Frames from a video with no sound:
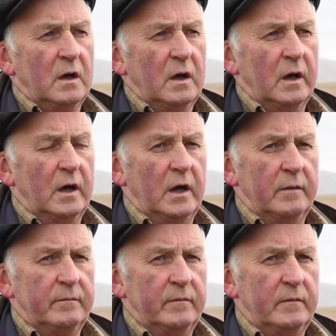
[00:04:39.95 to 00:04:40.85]

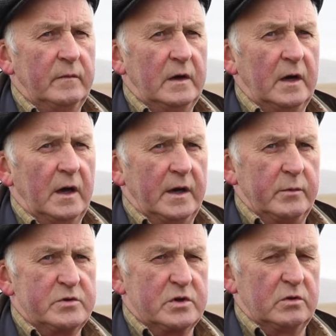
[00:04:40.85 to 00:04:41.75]
And
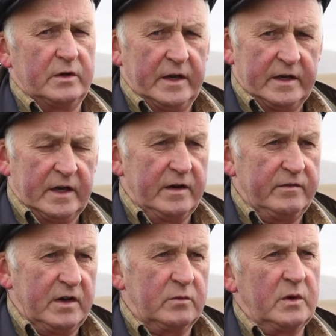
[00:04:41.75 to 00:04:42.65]
it was only in the
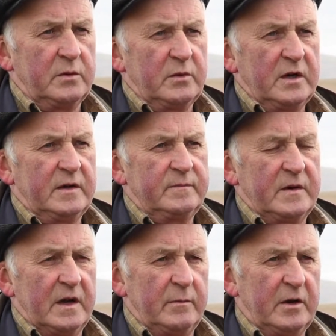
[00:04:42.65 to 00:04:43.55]
evening when we
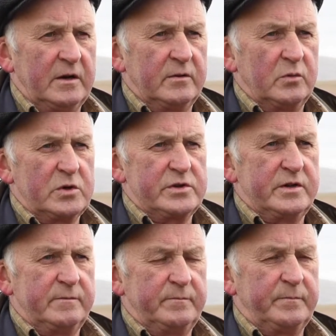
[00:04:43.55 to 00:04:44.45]
came in and watched
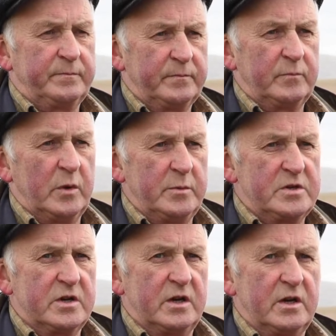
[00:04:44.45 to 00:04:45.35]
the
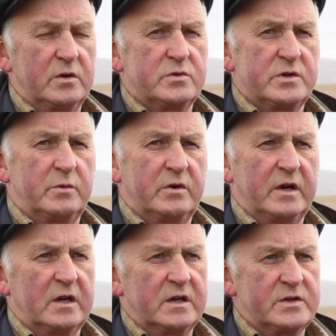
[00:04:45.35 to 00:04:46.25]
BBC News that we
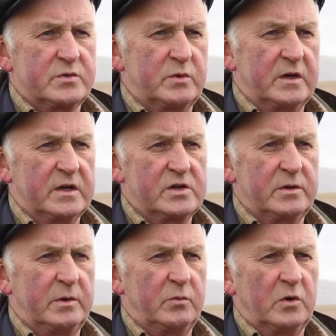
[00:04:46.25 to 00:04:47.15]
realised we'd actually
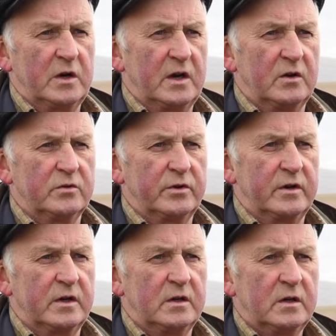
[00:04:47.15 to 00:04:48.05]
been working
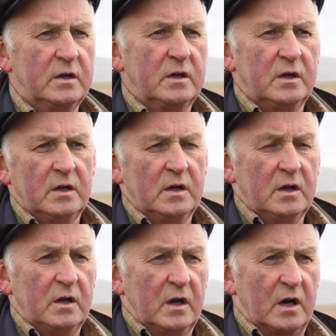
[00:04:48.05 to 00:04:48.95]
under
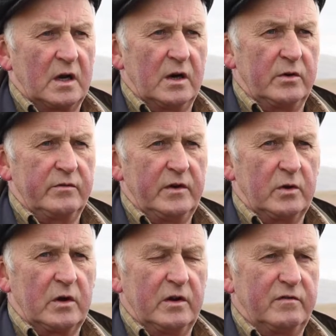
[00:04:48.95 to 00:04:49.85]
a cloud of
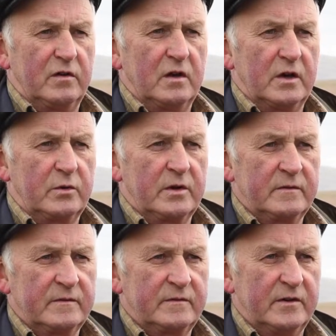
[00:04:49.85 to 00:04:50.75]
nuclear fallout
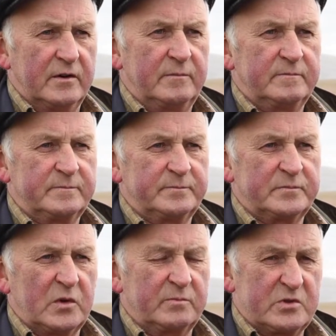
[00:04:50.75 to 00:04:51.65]
for
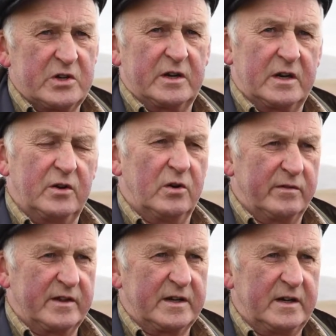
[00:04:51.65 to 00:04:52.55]
certainly all
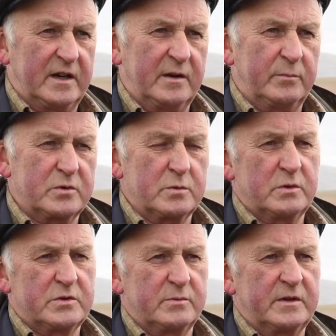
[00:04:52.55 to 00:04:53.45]
of that day and possibly
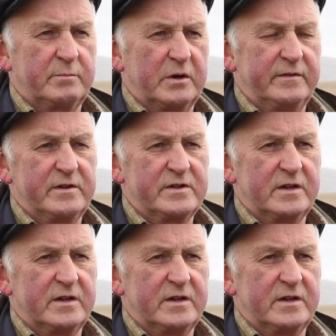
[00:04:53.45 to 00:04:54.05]
some of the previous